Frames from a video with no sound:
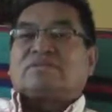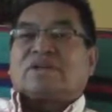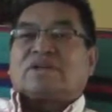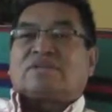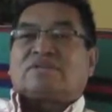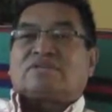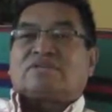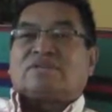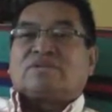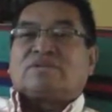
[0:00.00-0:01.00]
First
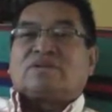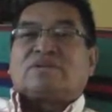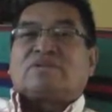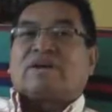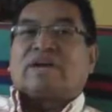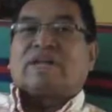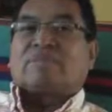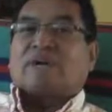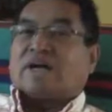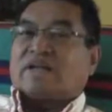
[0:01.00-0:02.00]
through 3rd
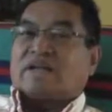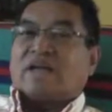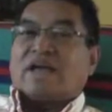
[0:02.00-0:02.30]
grade, but